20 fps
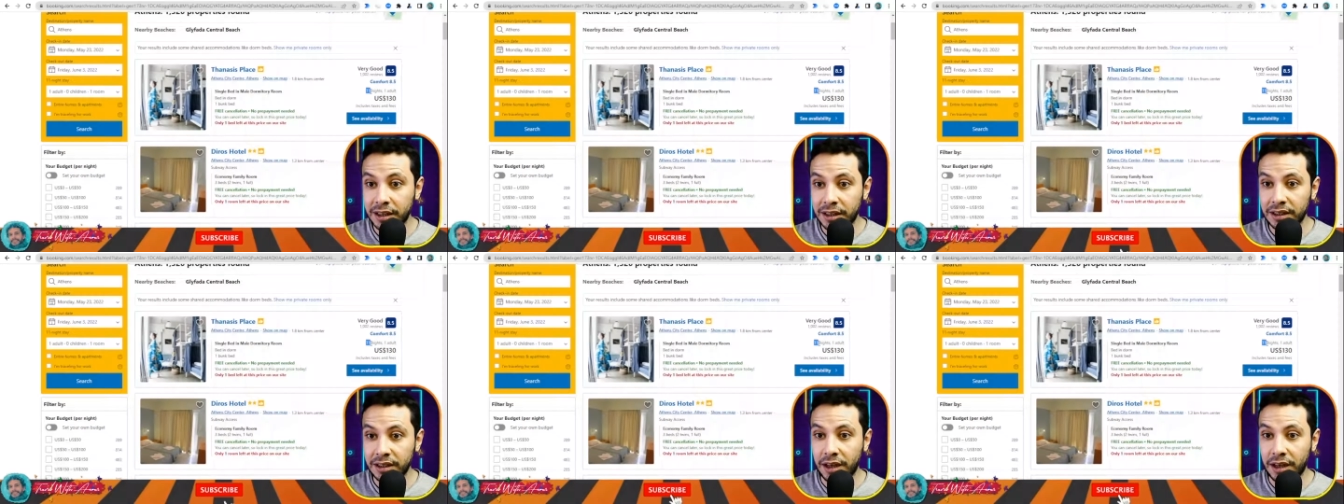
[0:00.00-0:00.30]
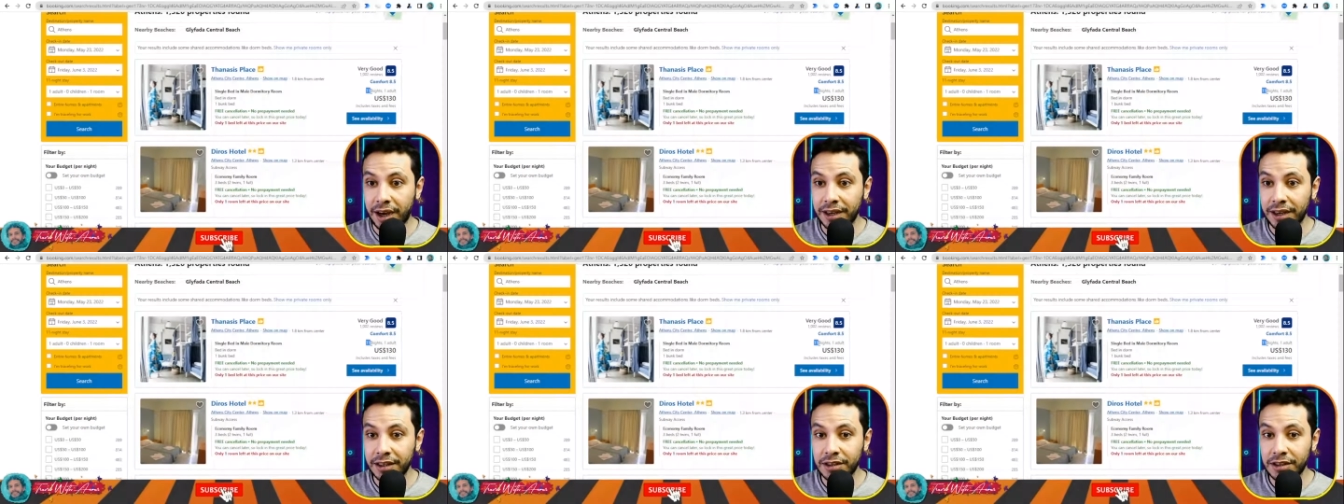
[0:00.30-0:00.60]

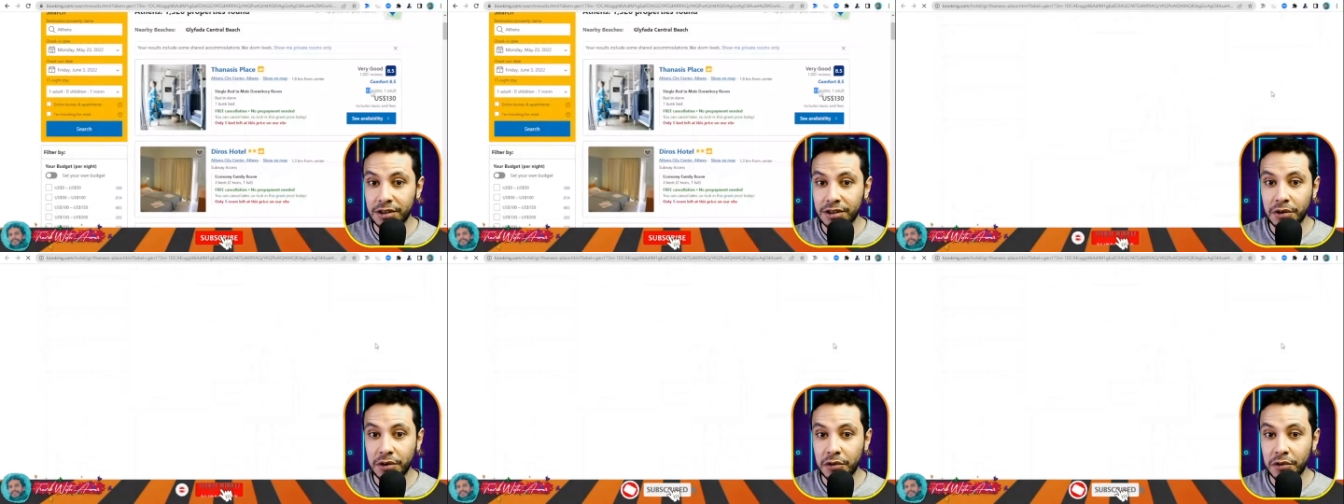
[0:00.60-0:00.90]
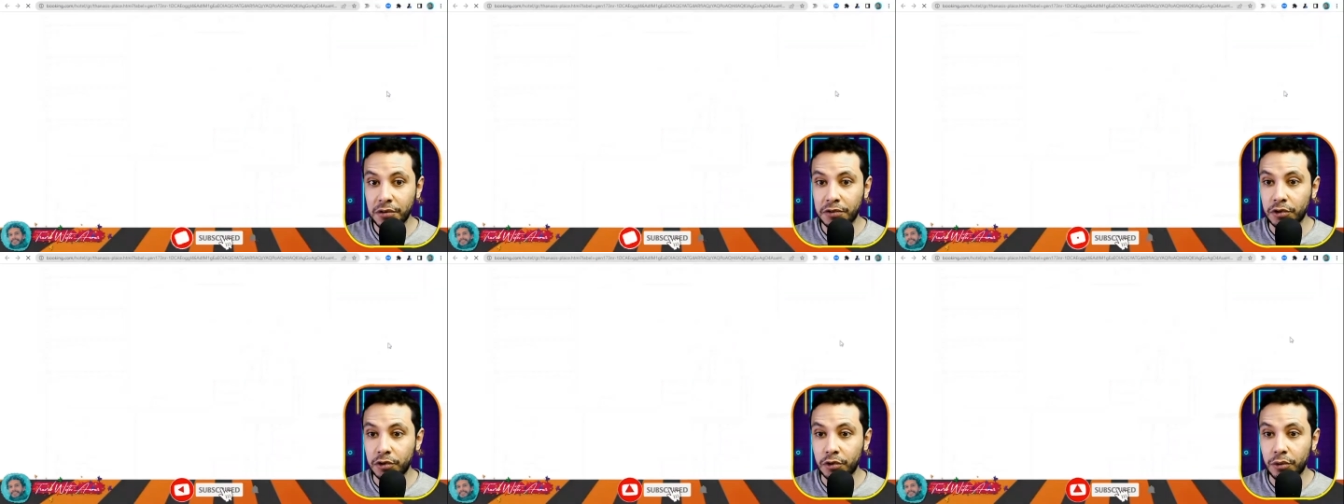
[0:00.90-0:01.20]
nights
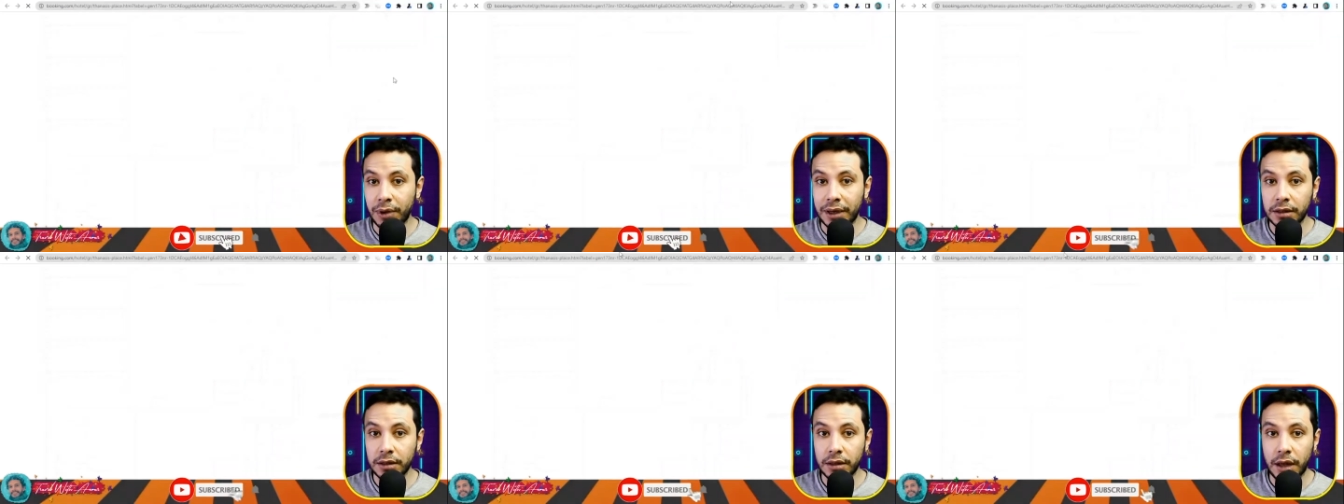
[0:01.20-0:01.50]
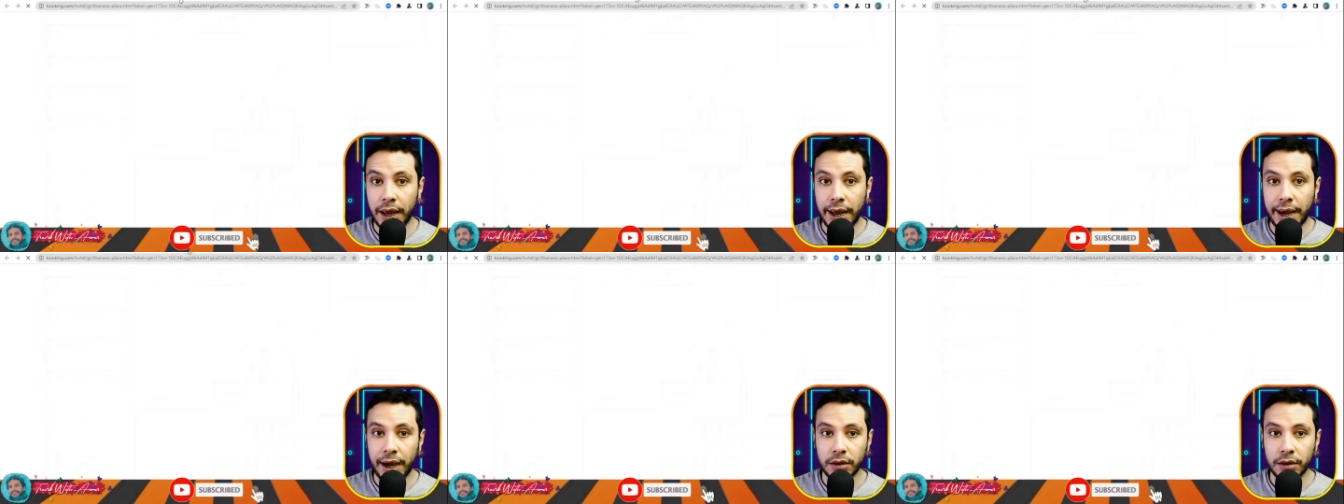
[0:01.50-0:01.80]
for one
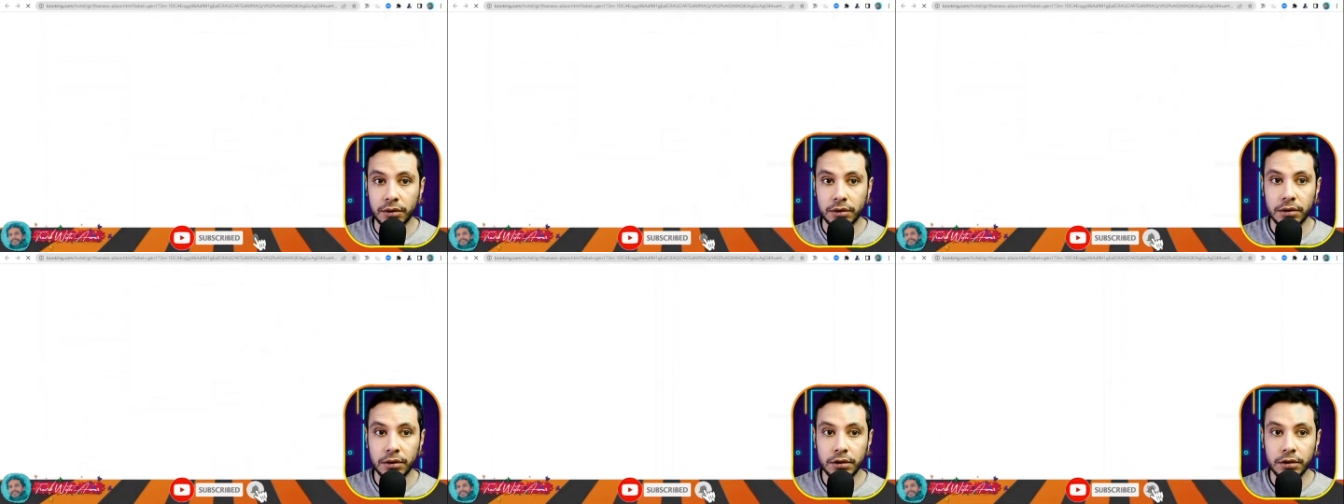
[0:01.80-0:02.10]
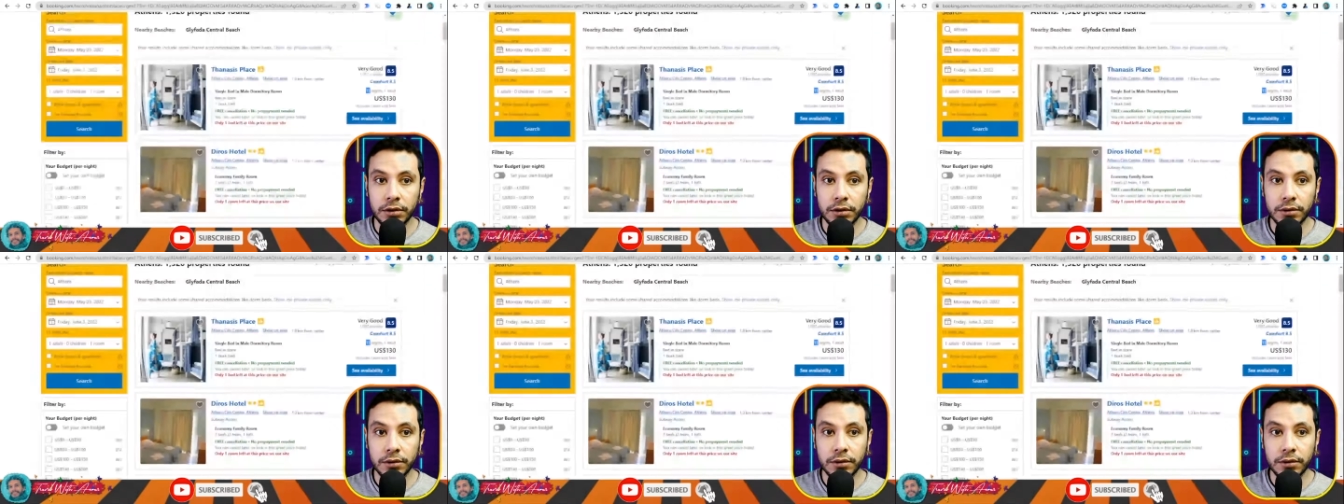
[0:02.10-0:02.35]
adult.